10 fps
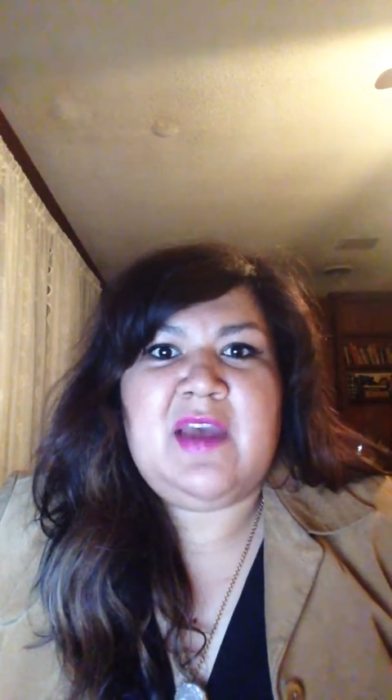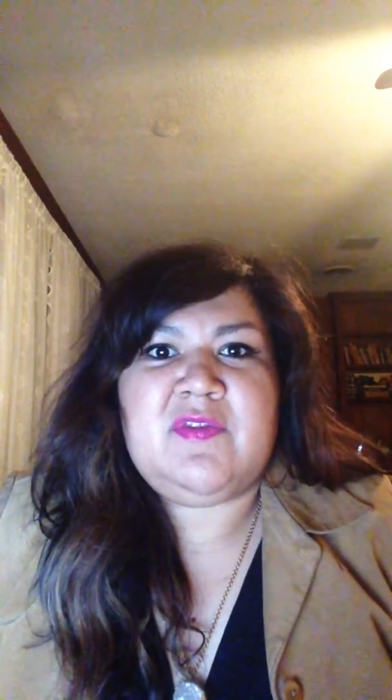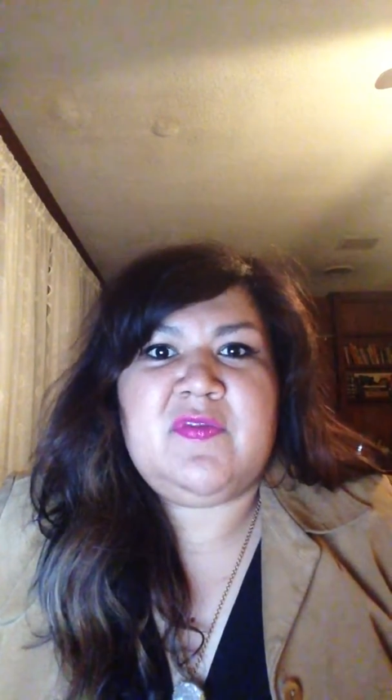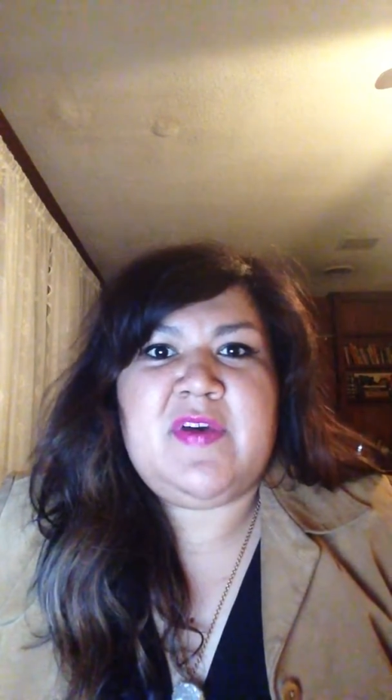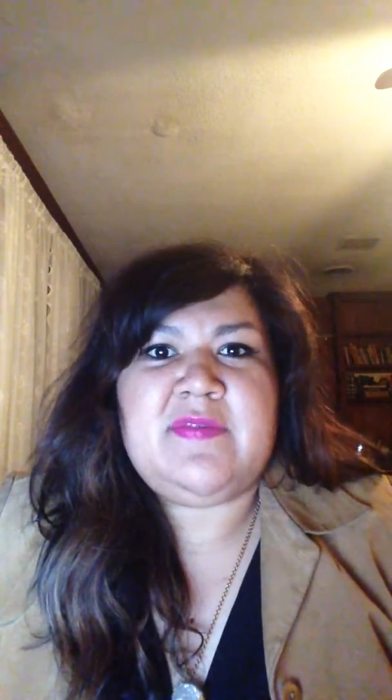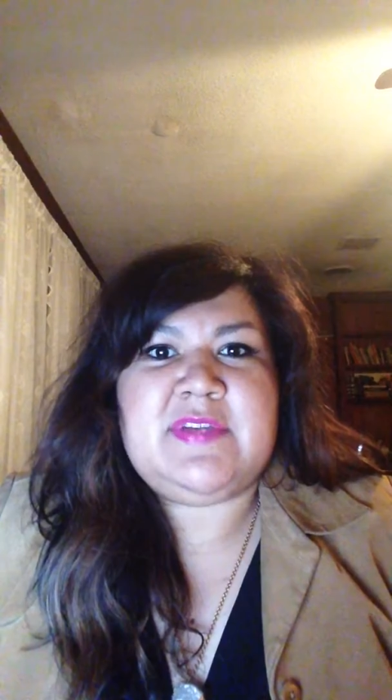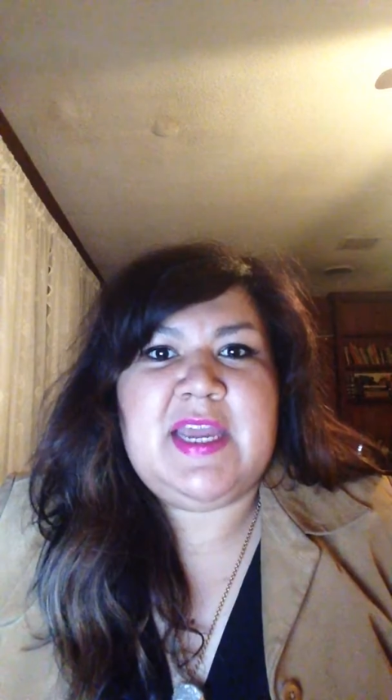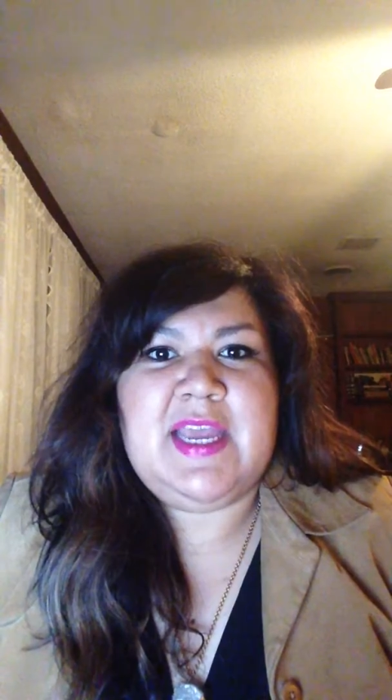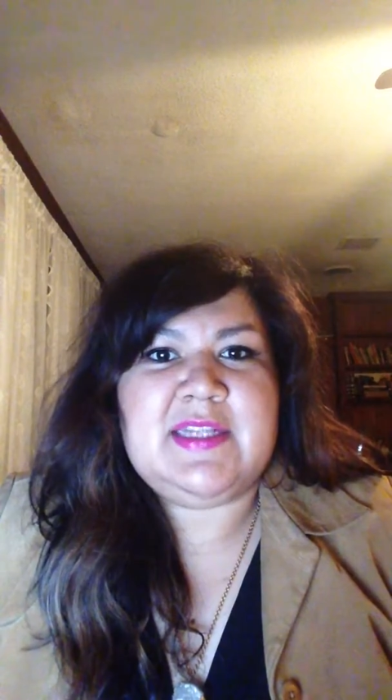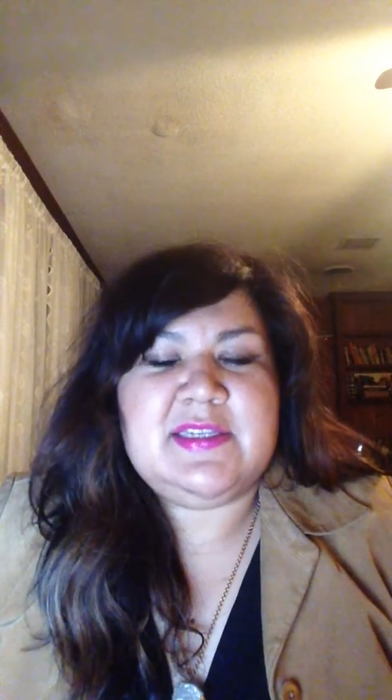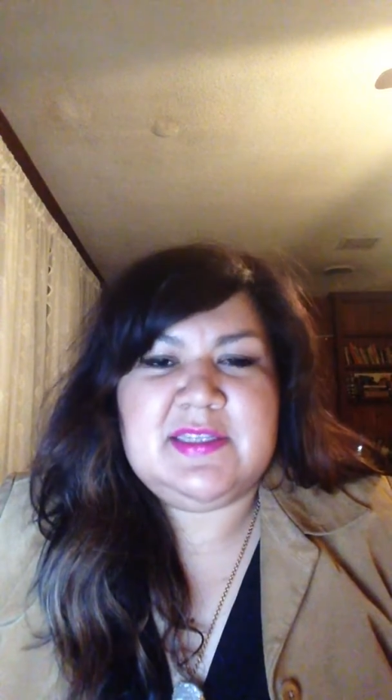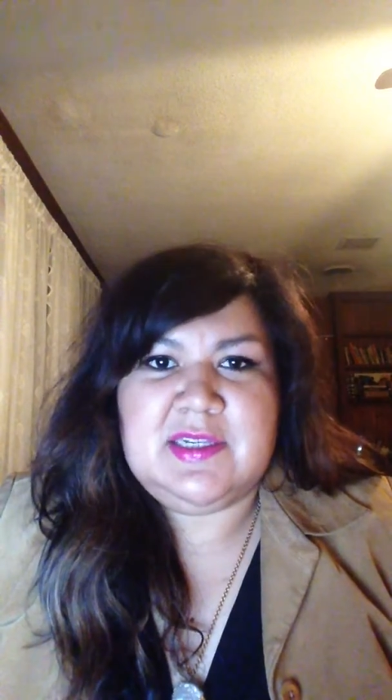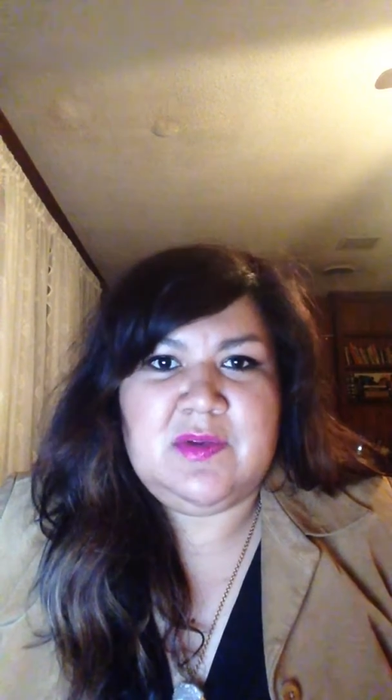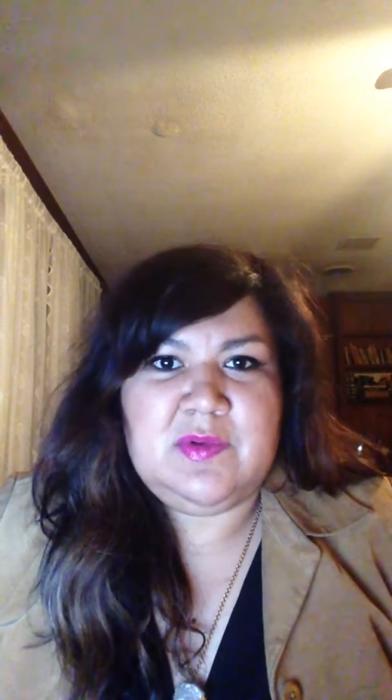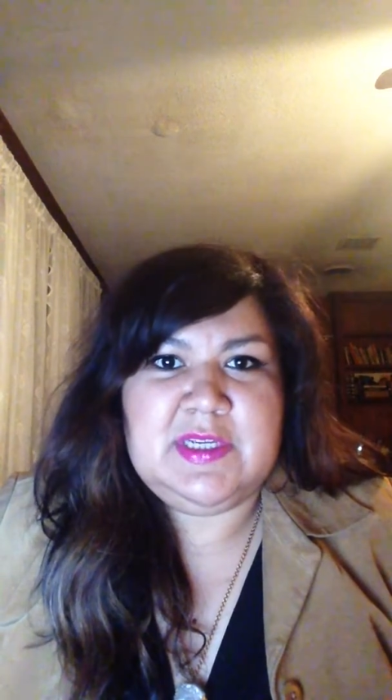After 5 decades, he's
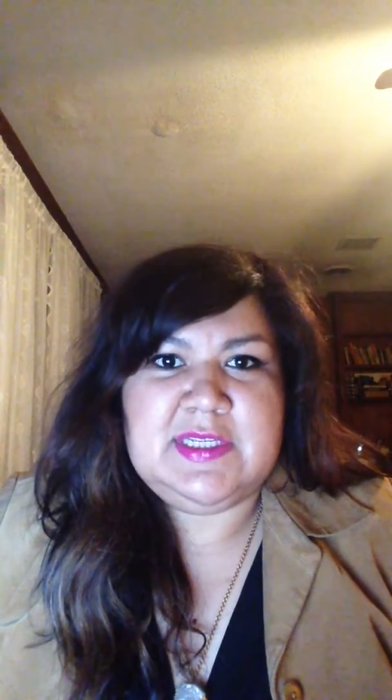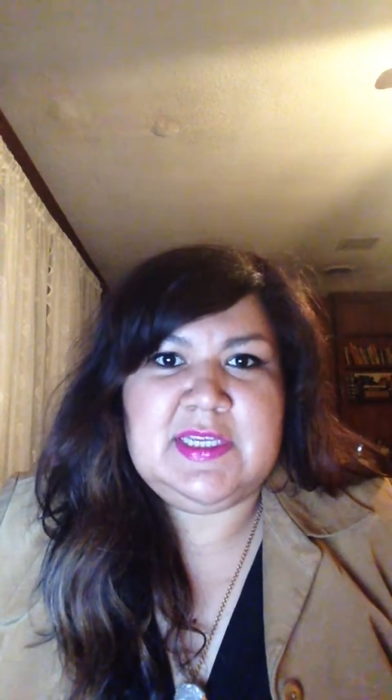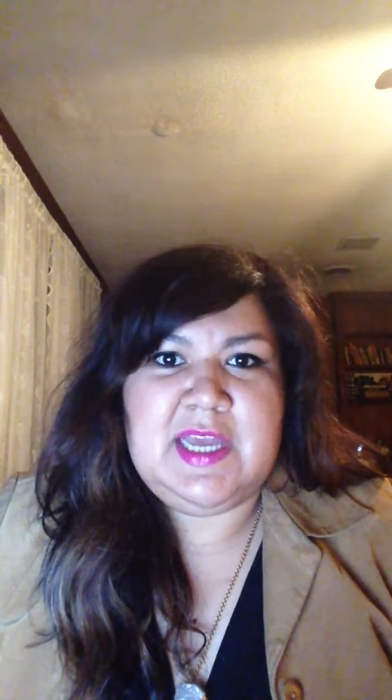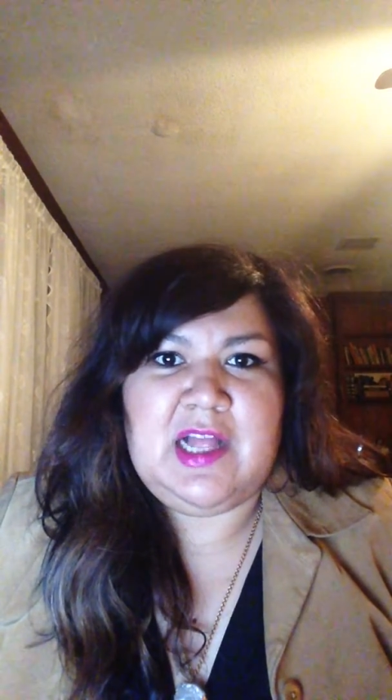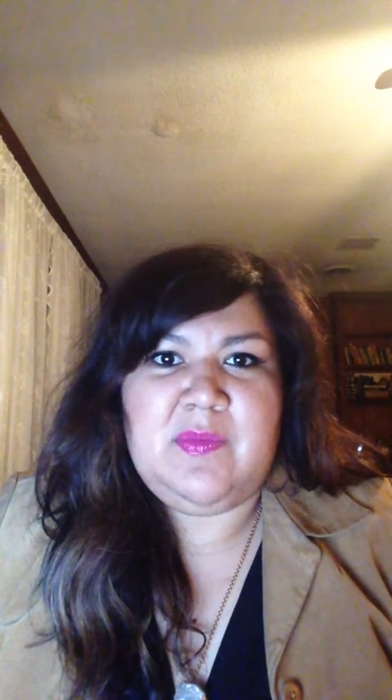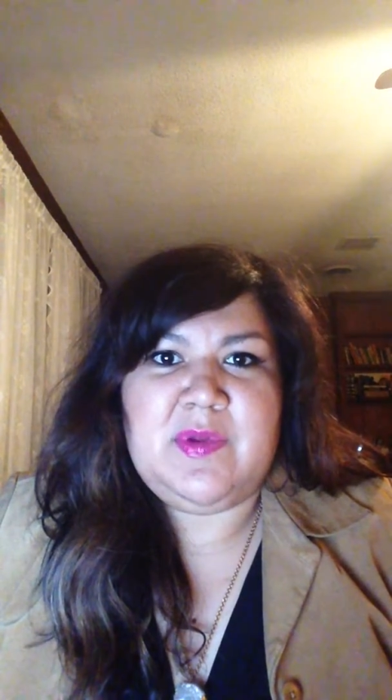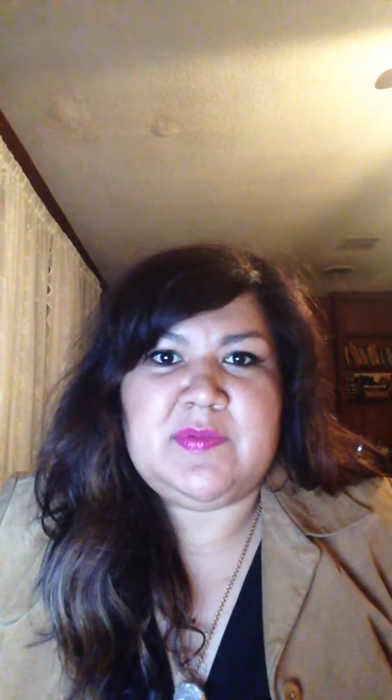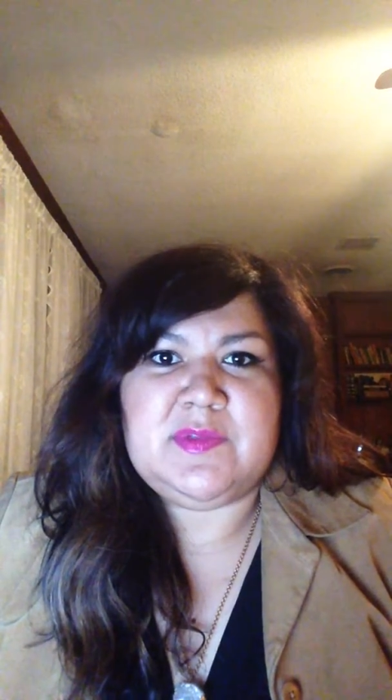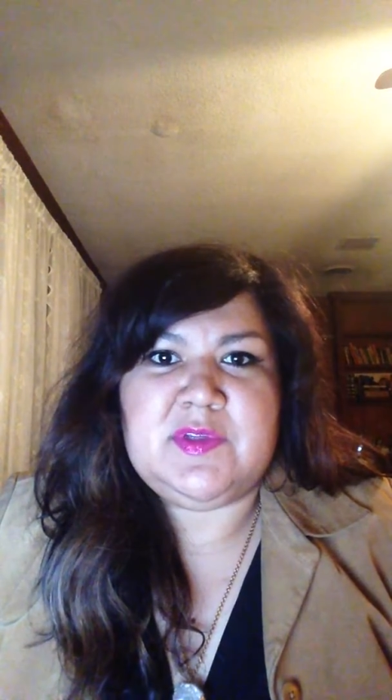still releasing albums.